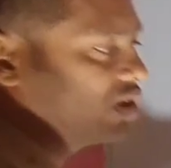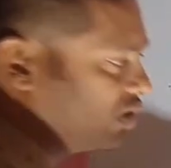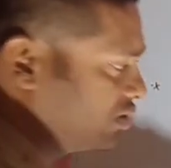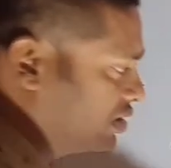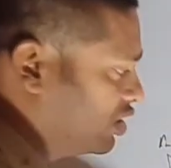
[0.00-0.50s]

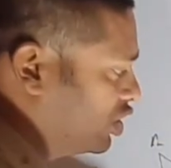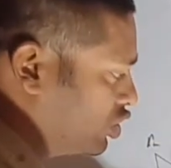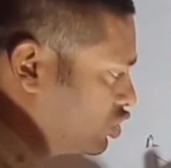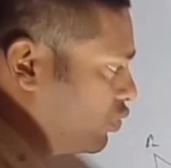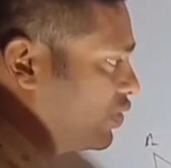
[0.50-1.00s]
it is.
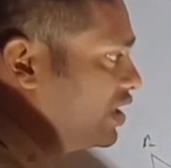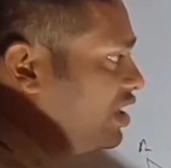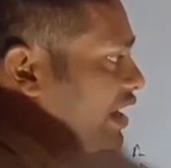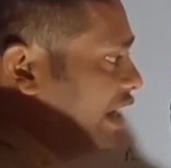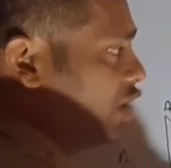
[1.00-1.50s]
So we did
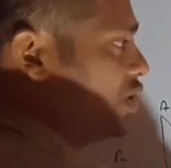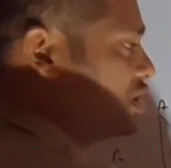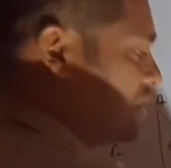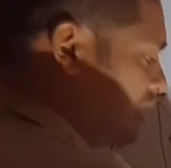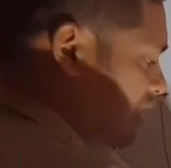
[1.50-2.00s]
it
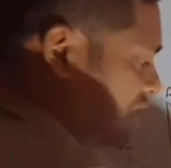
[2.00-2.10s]
individually.